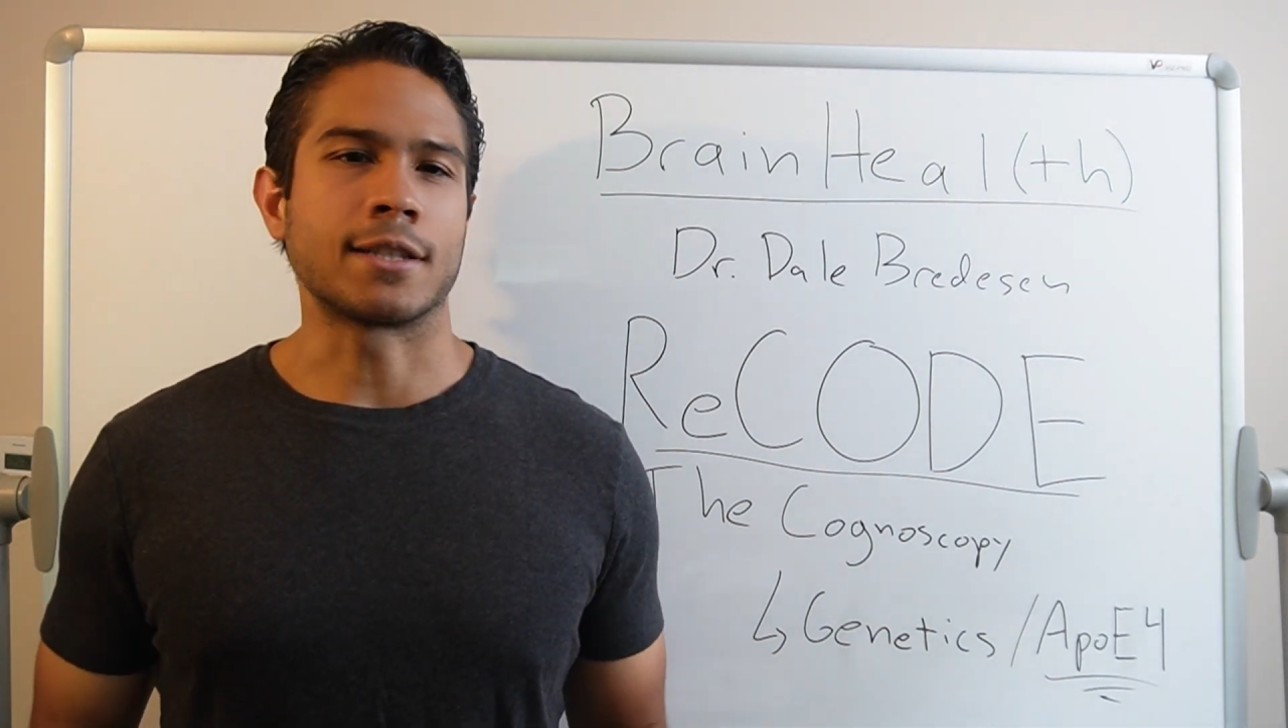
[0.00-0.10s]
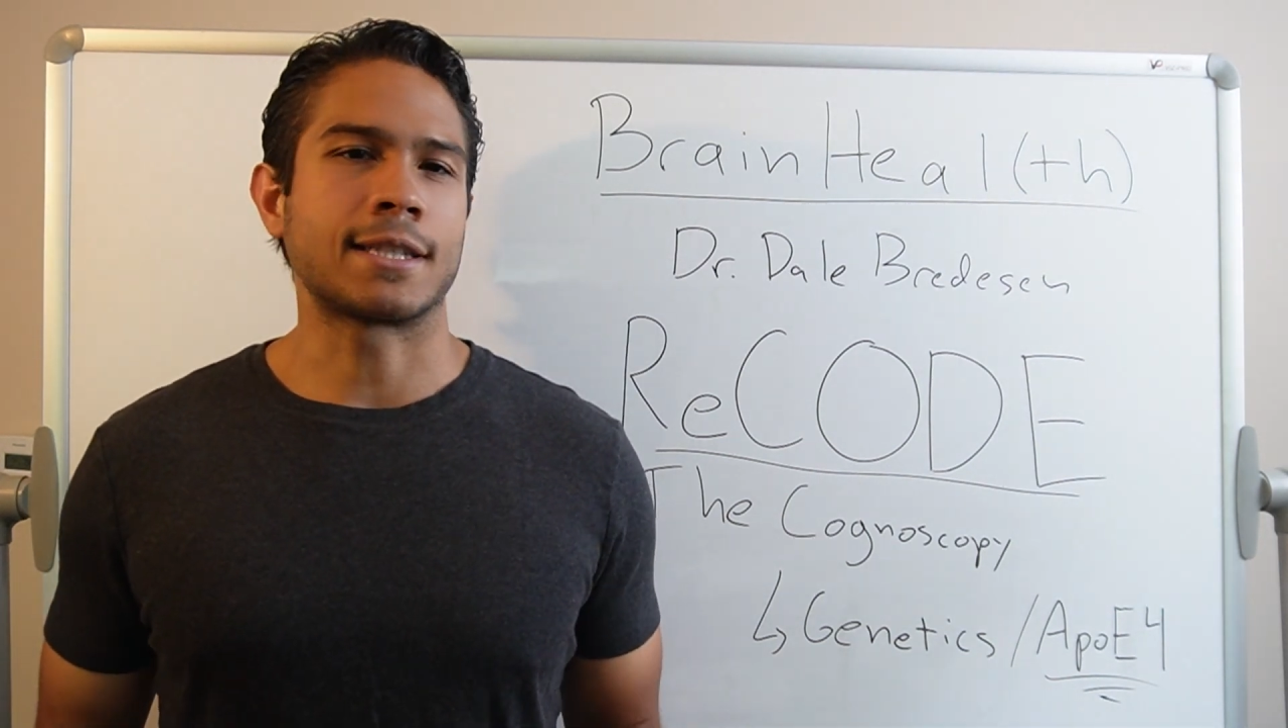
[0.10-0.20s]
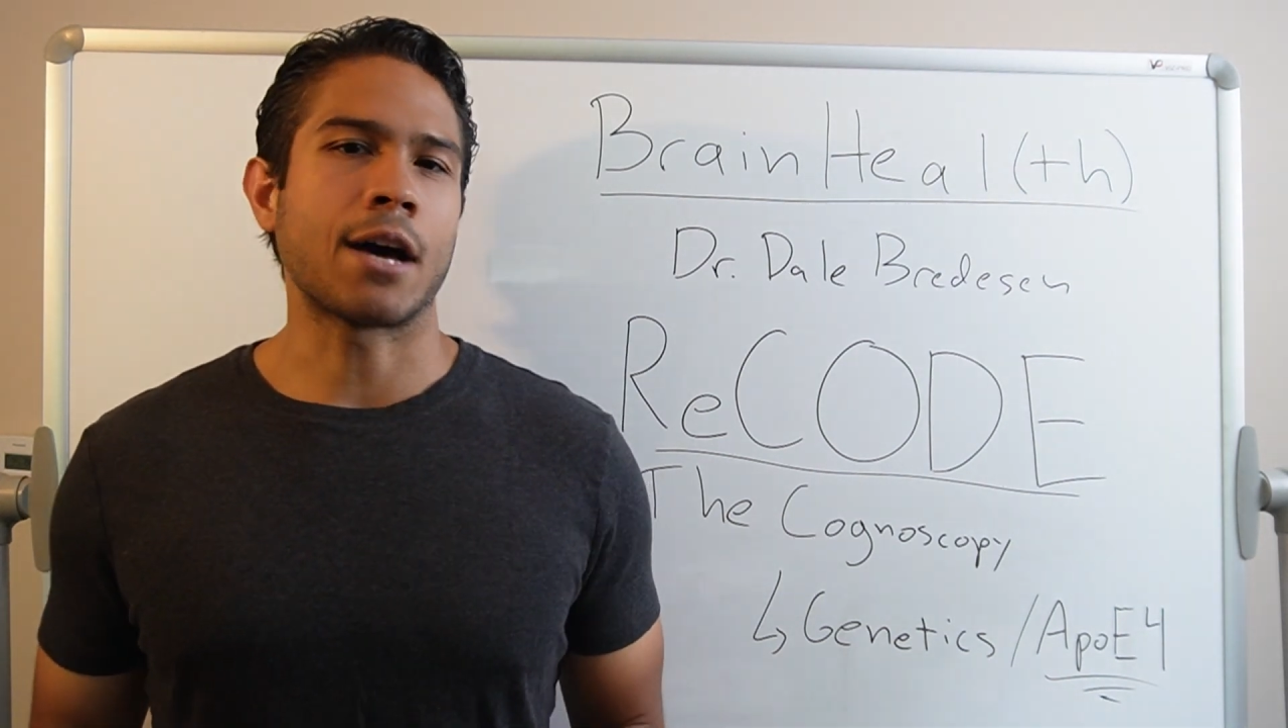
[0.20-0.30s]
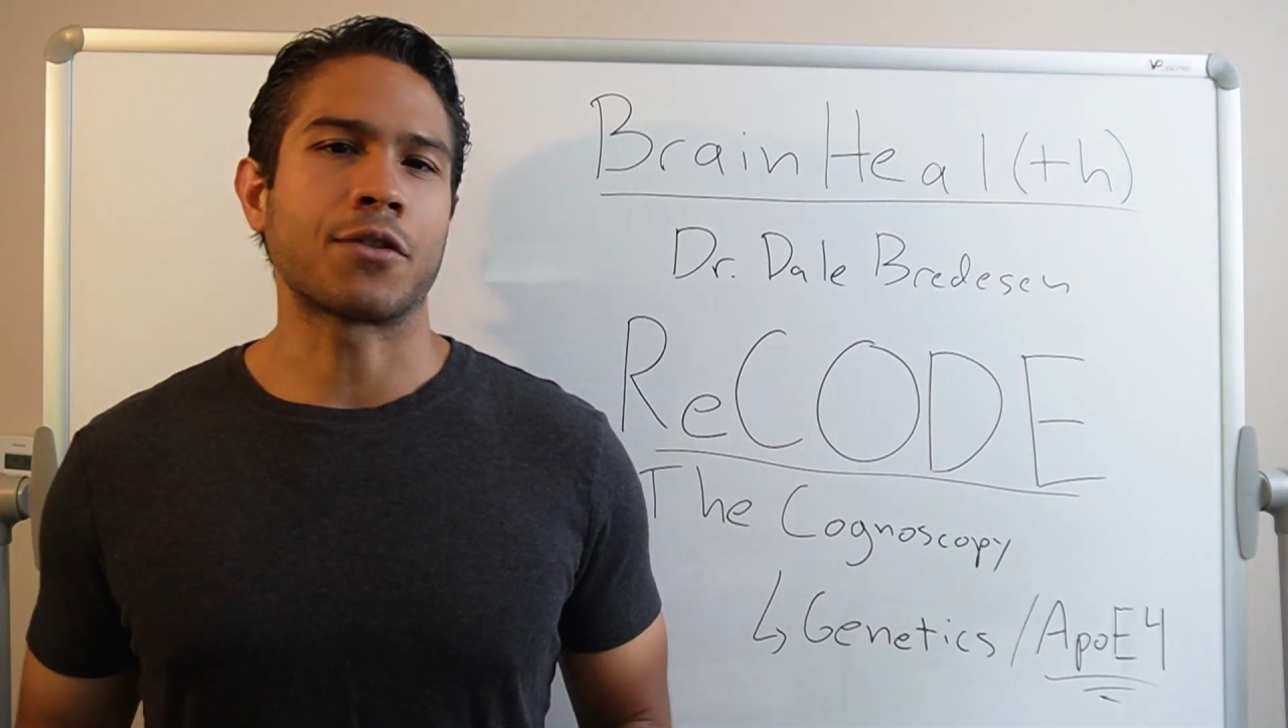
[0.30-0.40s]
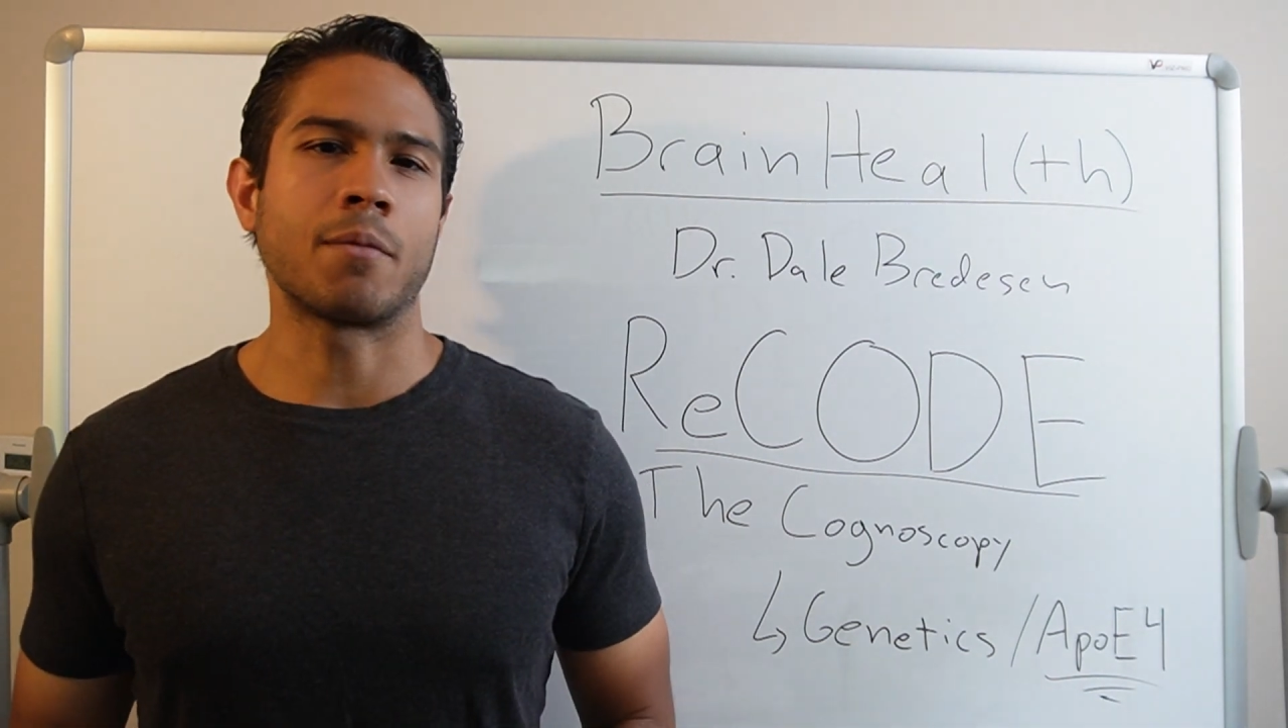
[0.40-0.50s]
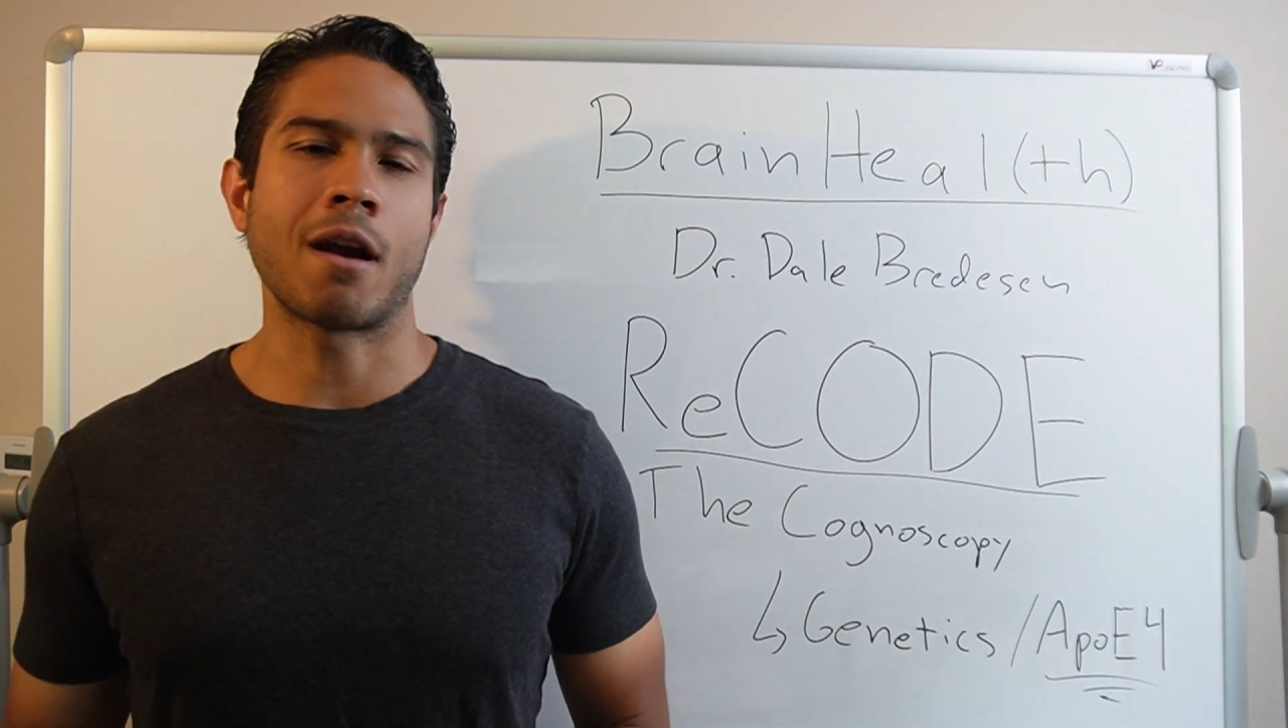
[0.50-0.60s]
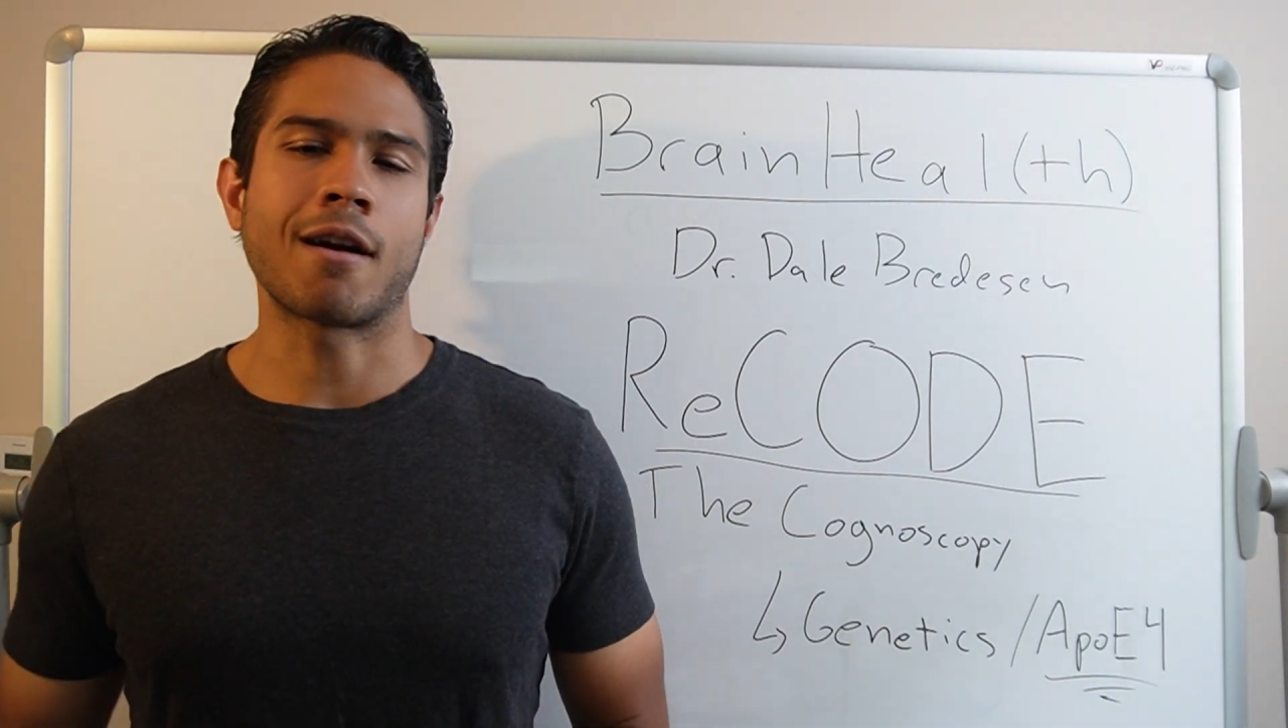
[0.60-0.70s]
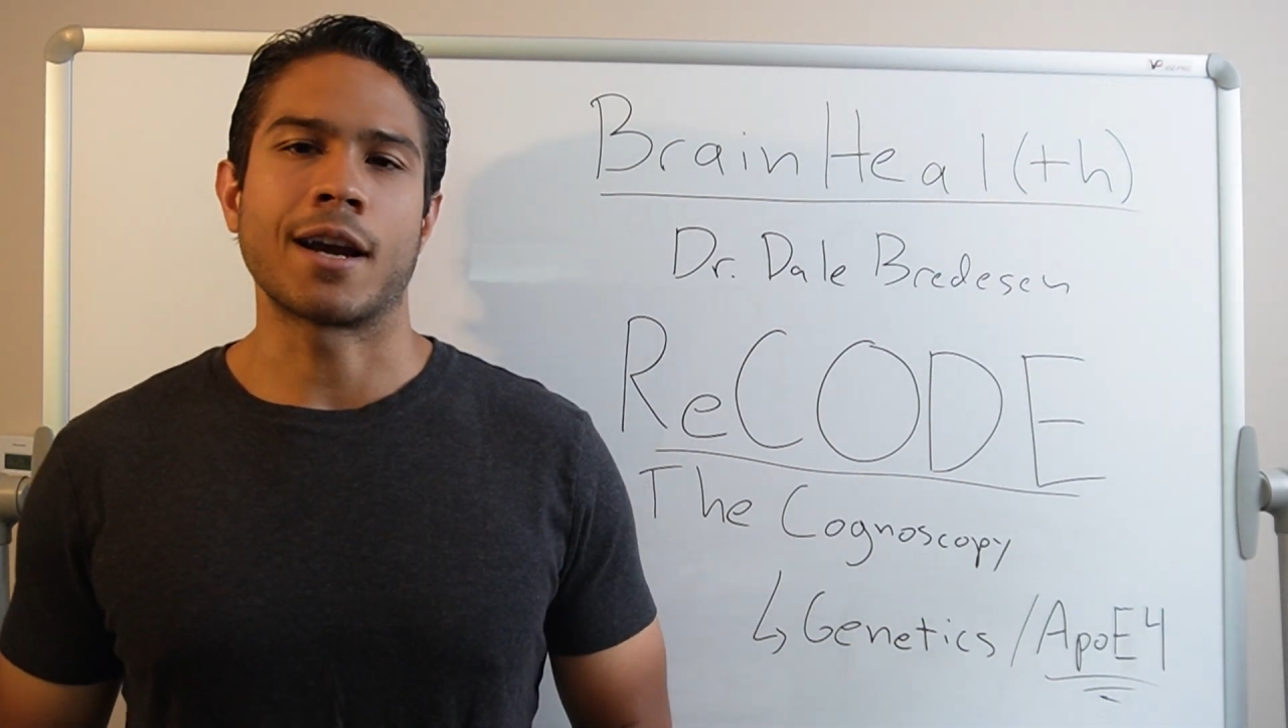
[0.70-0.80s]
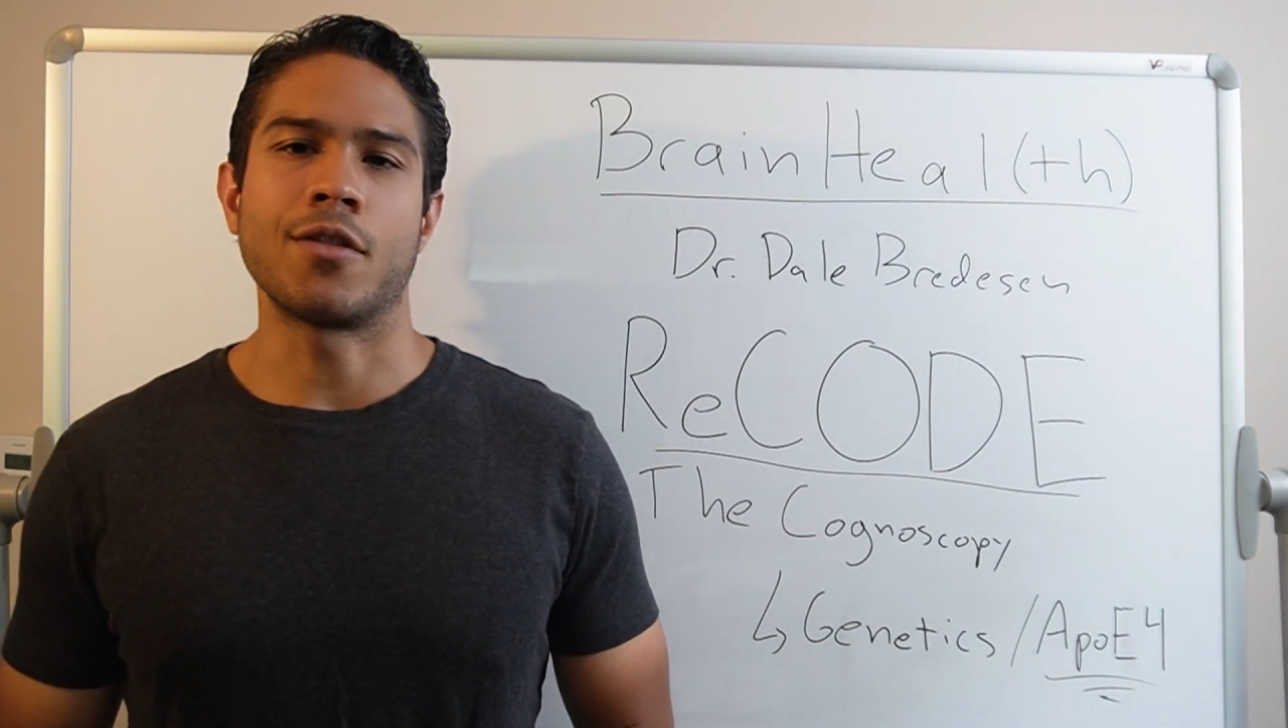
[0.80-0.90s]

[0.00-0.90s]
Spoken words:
South America,